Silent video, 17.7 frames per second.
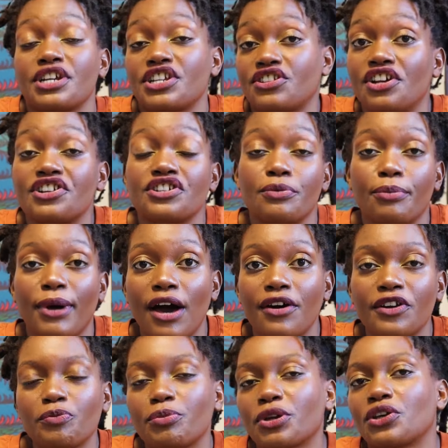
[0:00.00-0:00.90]
research
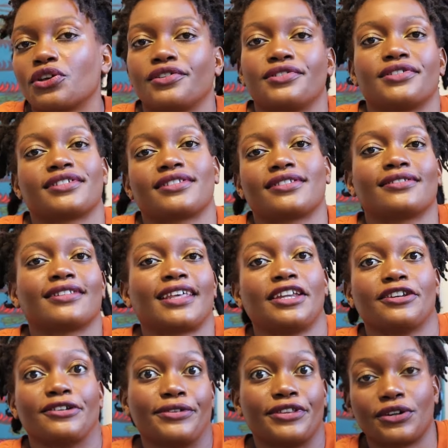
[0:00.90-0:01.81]
about it because
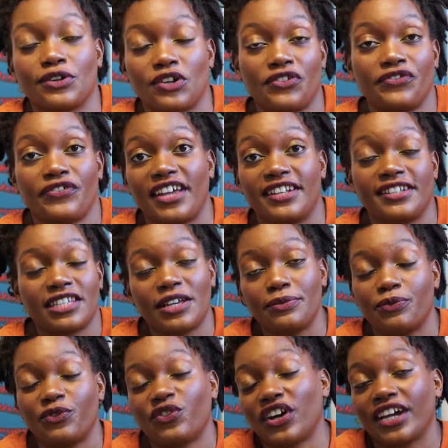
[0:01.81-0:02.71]
they know they're gonna find
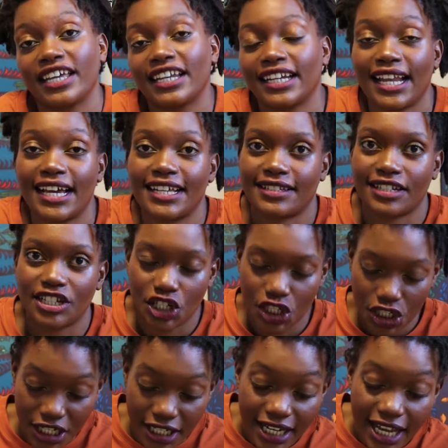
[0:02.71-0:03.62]
some fucking nasty
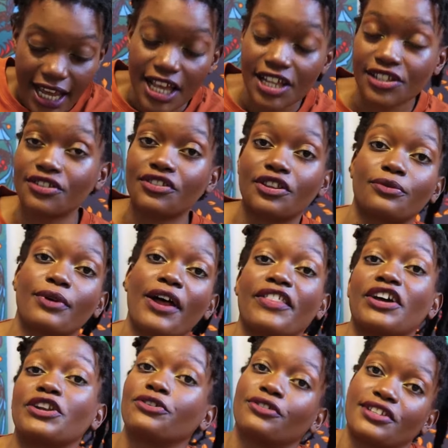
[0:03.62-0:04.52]
shit, so they
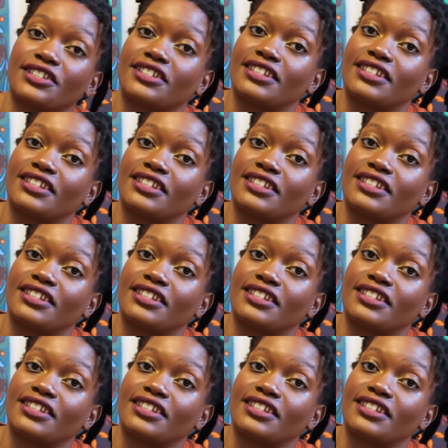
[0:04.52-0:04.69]
rather not